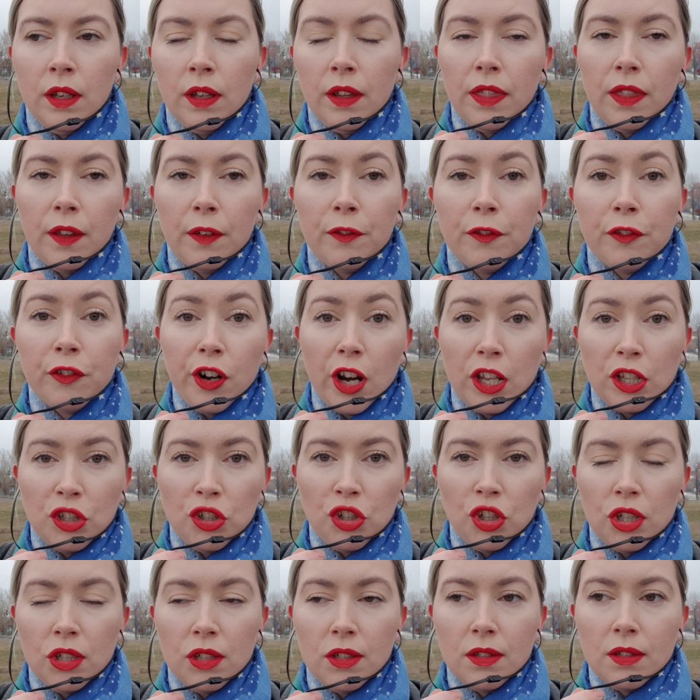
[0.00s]
the
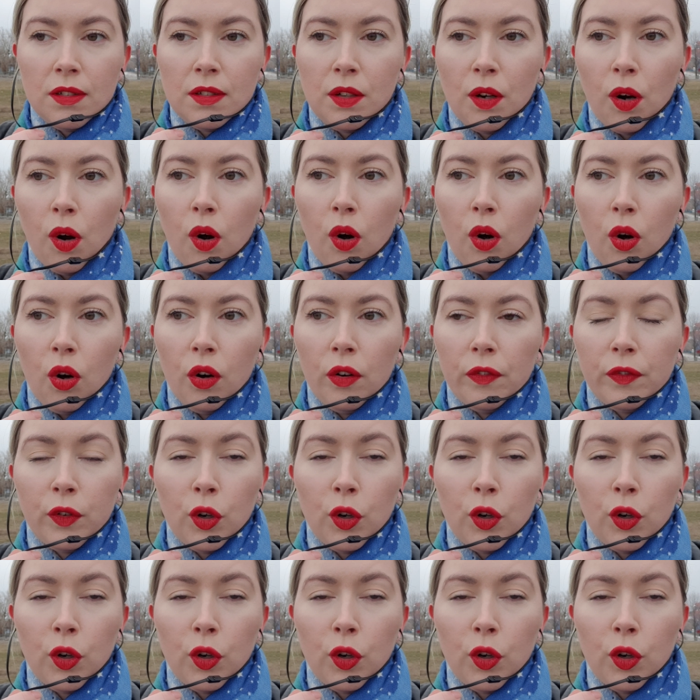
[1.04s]
fringes of